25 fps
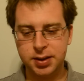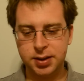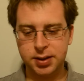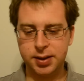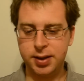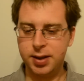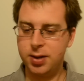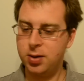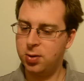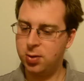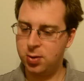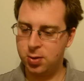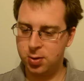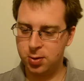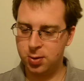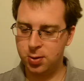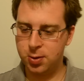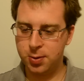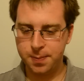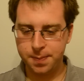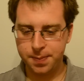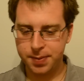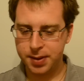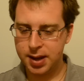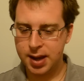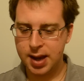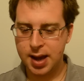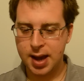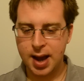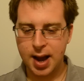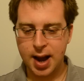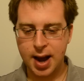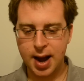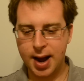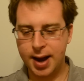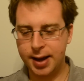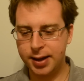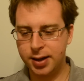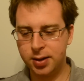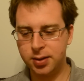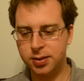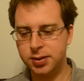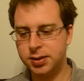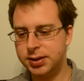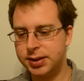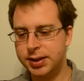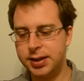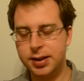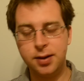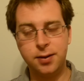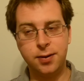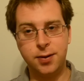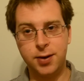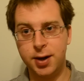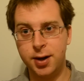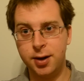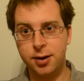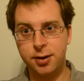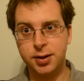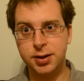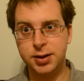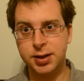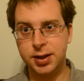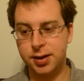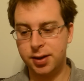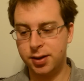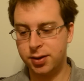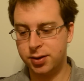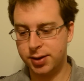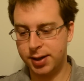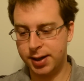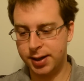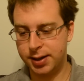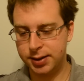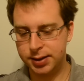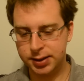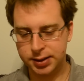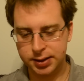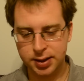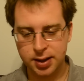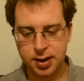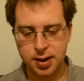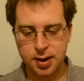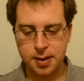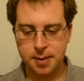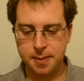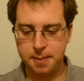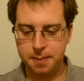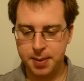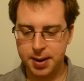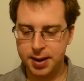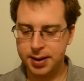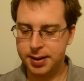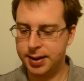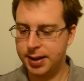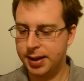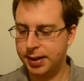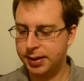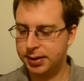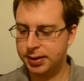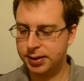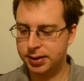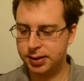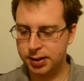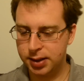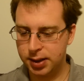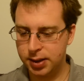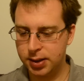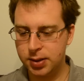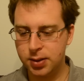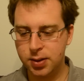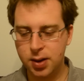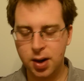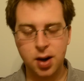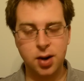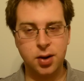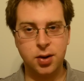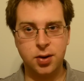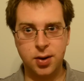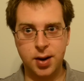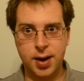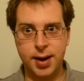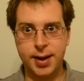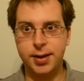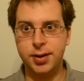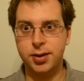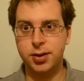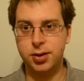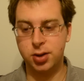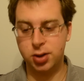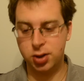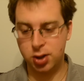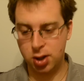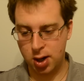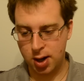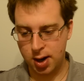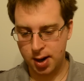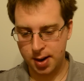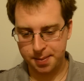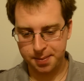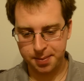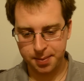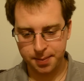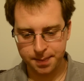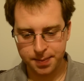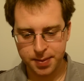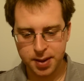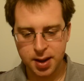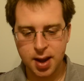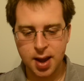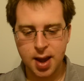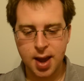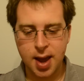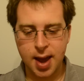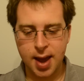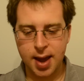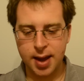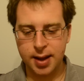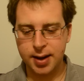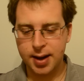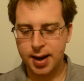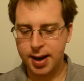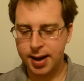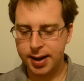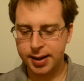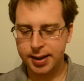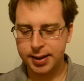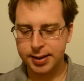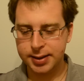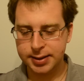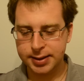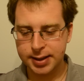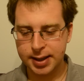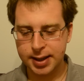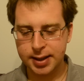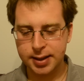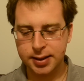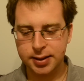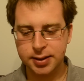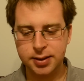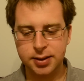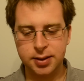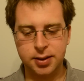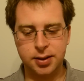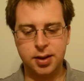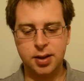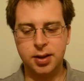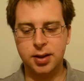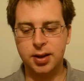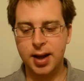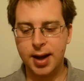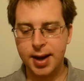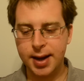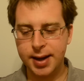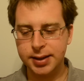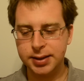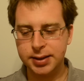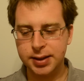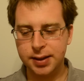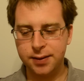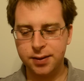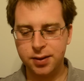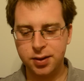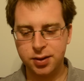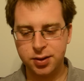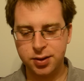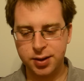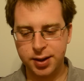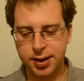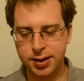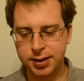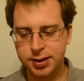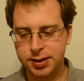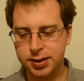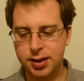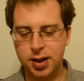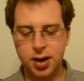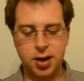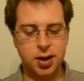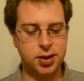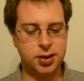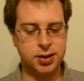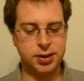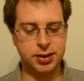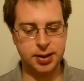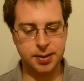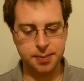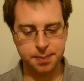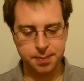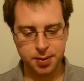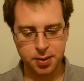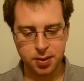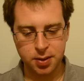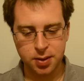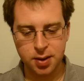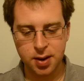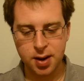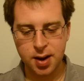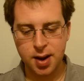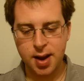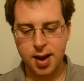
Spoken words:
still cool. I don't see the fragrance in the dress, but it's still a great job. And Heidi says the lines of the dress are simple,